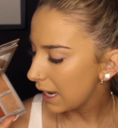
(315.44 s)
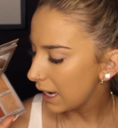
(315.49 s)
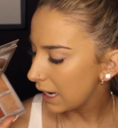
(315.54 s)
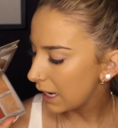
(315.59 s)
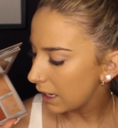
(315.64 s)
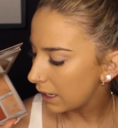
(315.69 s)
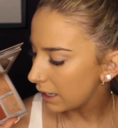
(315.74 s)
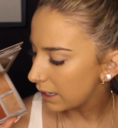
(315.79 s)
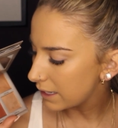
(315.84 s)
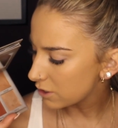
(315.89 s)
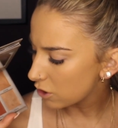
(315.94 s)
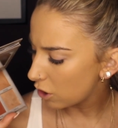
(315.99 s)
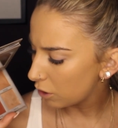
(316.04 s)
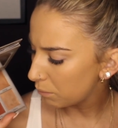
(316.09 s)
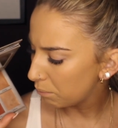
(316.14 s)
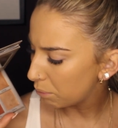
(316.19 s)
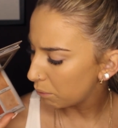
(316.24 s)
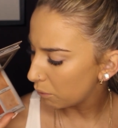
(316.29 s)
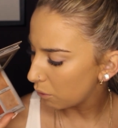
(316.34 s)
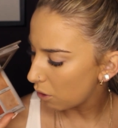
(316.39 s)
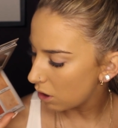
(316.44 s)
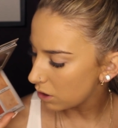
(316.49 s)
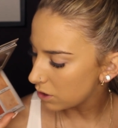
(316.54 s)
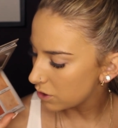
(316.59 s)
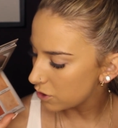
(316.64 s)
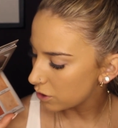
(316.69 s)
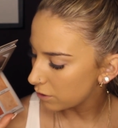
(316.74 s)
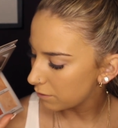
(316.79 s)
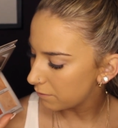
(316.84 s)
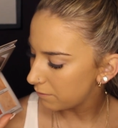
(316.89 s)
and it's called
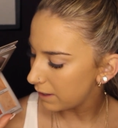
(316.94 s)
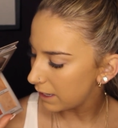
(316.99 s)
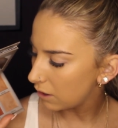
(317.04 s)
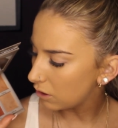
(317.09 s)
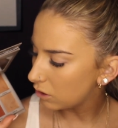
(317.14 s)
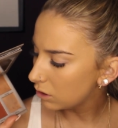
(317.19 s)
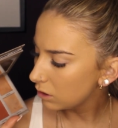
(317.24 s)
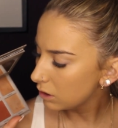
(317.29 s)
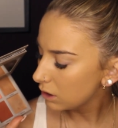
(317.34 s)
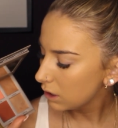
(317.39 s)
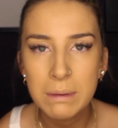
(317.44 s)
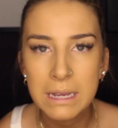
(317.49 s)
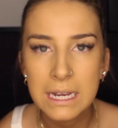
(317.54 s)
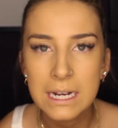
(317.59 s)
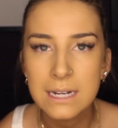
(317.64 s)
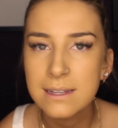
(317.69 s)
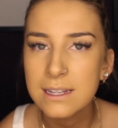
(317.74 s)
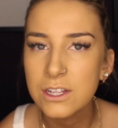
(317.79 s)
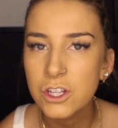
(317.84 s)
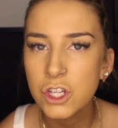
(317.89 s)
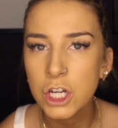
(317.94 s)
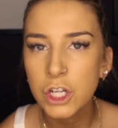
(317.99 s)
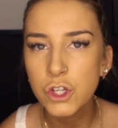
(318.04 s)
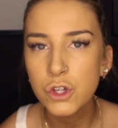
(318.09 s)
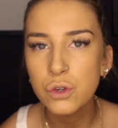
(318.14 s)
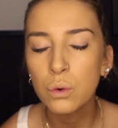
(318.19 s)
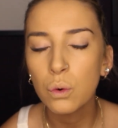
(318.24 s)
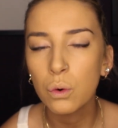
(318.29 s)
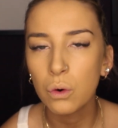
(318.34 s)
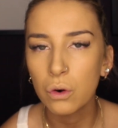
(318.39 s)
Bronzer Veil because it's not
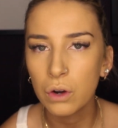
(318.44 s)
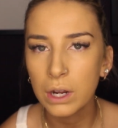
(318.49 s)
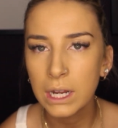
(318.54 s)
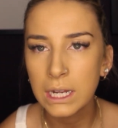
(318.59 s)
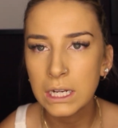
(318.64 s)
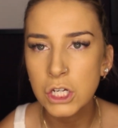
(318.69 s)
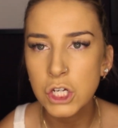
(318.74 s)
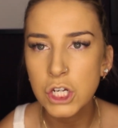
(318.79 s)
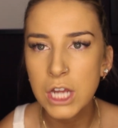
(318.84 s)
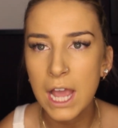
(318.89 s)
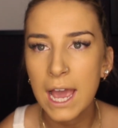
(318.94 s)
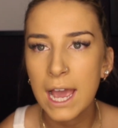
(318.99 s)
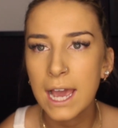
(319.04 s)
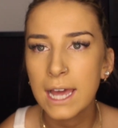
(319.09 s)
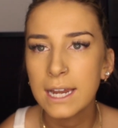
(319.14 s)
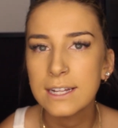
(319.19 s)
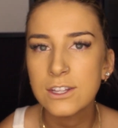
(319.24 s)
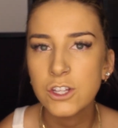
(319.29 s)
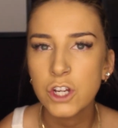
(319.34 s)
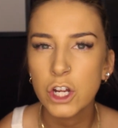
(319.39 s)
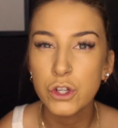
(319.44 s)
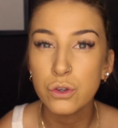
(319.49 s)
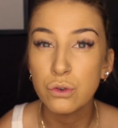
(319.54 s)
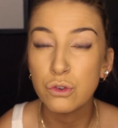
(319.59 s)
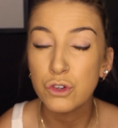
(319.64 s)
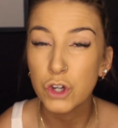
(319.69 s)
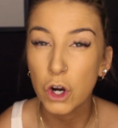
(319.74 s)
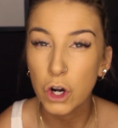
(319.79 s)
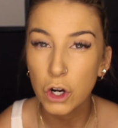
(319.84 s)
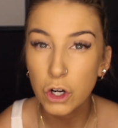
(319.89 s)
too orange and it's not
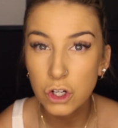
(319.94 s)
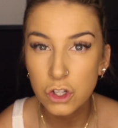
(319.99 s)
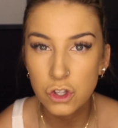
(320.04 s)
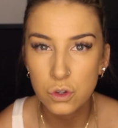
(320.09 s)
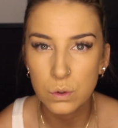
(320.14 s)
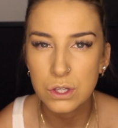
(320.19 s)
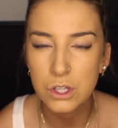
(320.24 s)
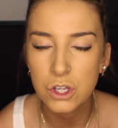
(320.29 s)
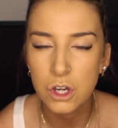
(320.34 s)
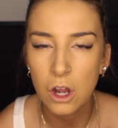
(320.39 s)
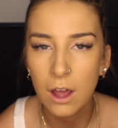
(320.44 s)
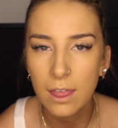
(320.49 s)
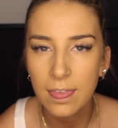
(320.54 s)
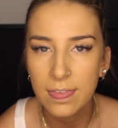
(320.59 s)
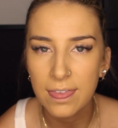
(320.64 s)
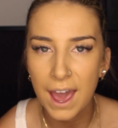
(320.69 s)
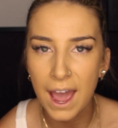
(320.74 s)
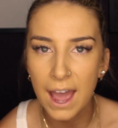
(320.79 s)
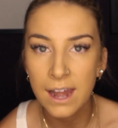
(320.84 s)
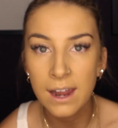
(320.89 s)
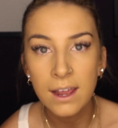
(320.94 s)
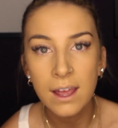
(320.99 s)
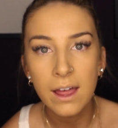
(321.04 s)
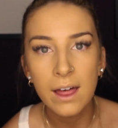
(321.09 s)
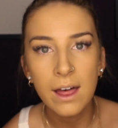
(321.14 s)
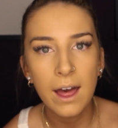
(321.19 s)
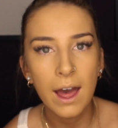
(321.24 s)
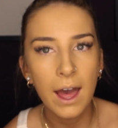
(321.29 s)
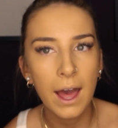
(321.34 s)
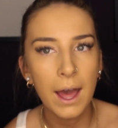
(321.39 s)
too dark, so it's not that
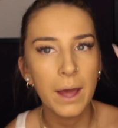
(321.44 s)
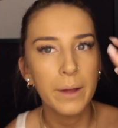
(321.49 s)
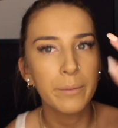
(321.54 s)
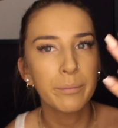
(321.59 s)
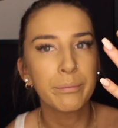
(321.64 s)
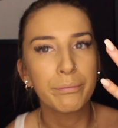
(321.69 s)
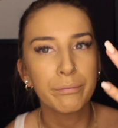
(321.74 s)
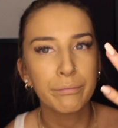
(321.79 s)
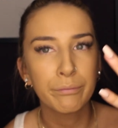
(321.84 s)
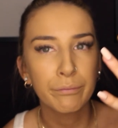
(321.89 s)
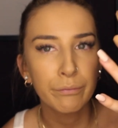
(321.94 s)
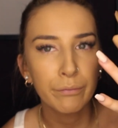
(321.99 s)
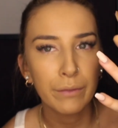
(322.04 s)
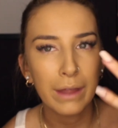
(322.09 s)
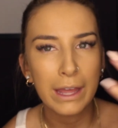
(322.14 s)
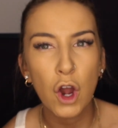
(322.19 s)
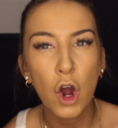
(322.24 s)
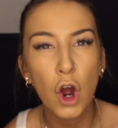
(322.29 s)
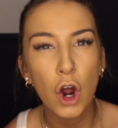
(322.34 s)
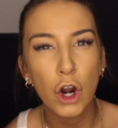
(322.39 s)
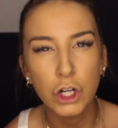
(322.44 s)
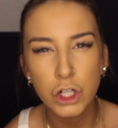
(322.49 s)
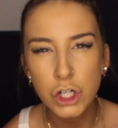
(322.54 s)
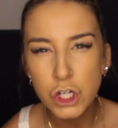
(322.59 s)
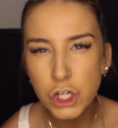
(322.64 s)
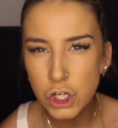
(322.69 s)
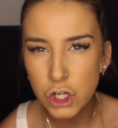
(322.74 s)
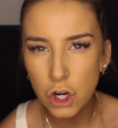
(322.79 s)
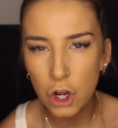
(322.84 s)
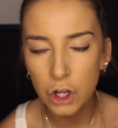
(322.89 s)
like
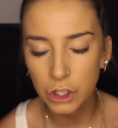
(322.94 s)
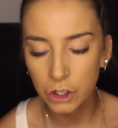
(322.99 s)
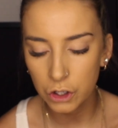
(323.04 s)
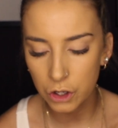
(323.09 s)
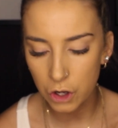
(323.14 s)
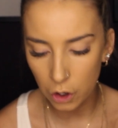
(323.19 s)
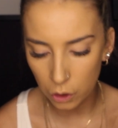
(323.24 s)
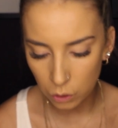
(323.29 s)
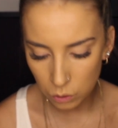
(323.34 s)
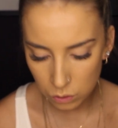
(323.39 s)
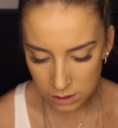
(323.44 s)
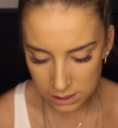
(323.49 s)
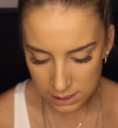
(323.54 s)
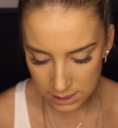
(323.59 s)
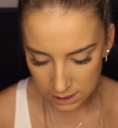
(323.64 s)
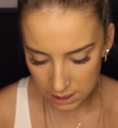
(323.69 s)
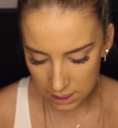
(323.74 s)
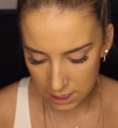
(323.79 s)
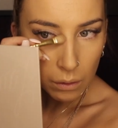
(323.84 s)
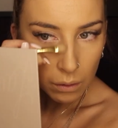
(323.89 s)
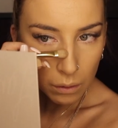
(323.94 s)
harsh on your nose.